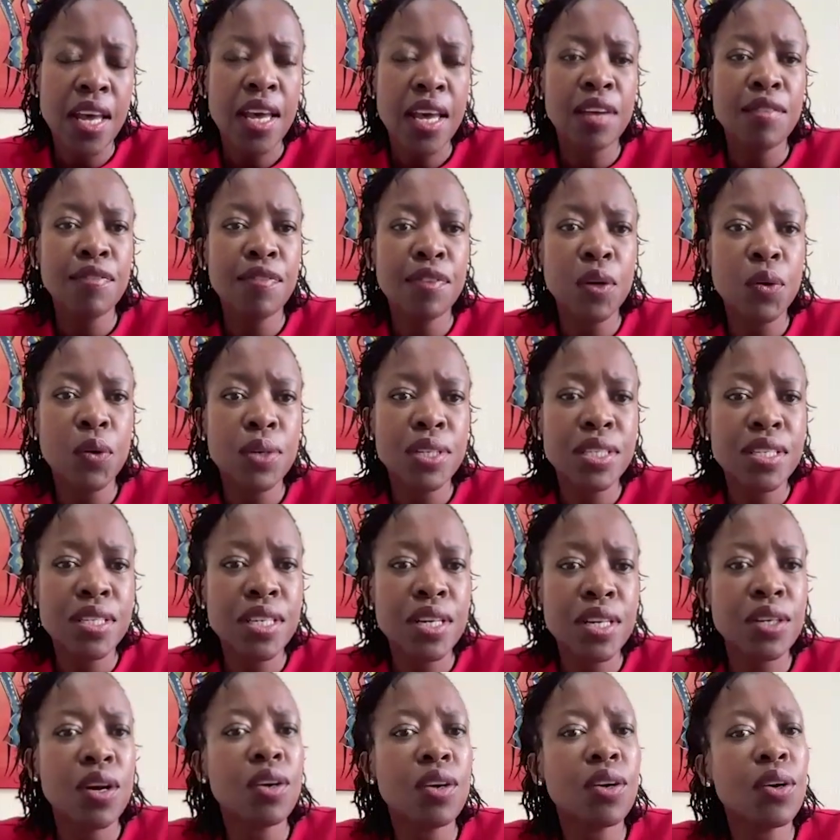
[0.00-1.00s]

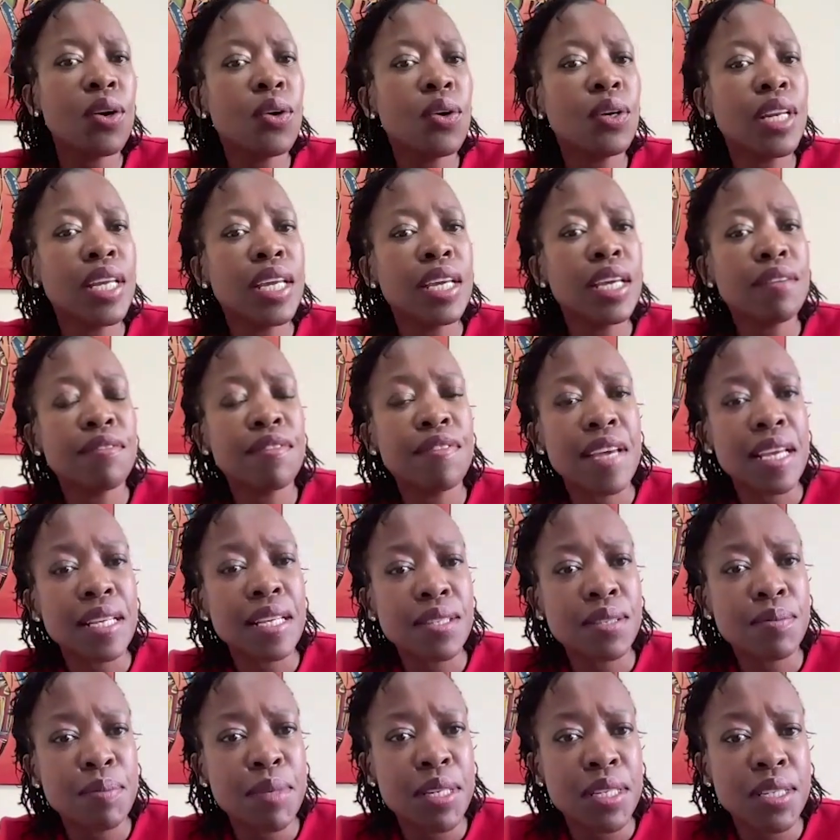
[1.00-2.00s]
influencing not only
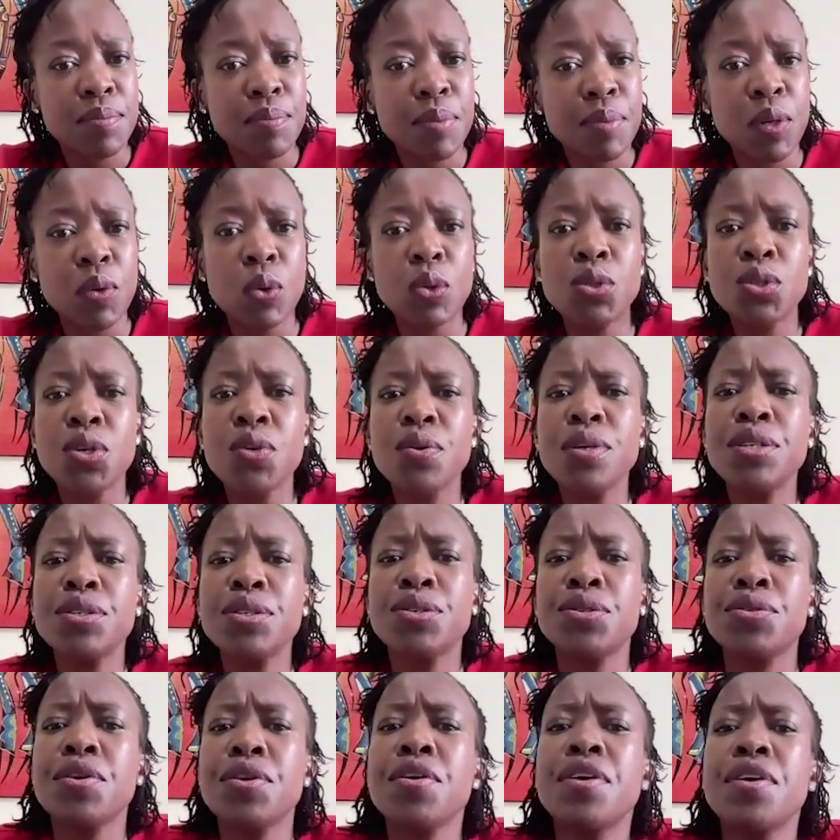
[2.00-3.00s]
investment, but also
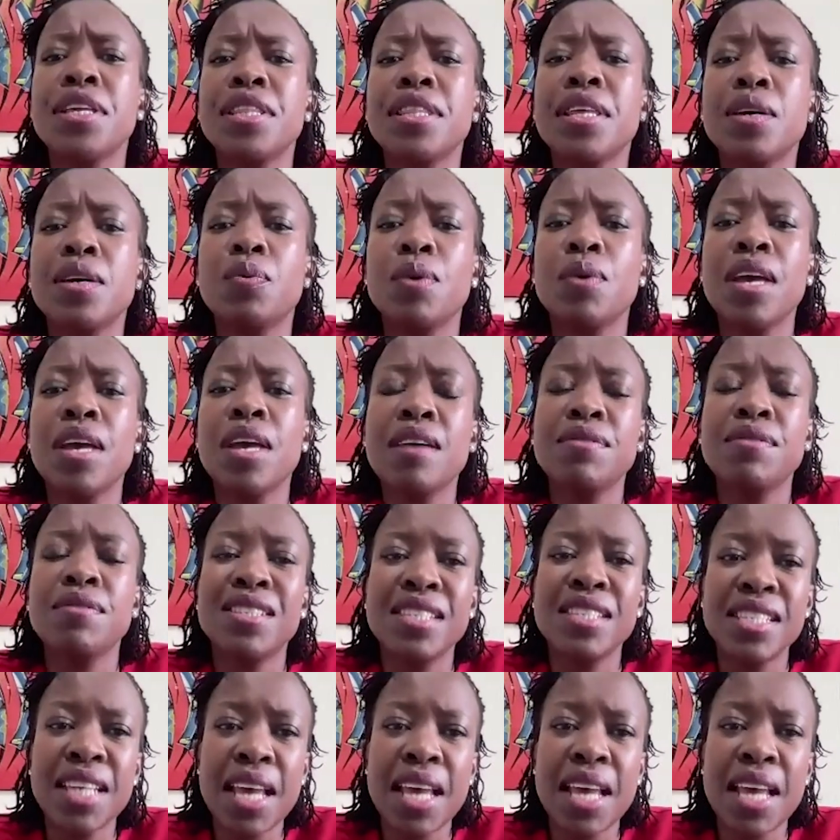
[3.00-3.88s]
ensuring that we have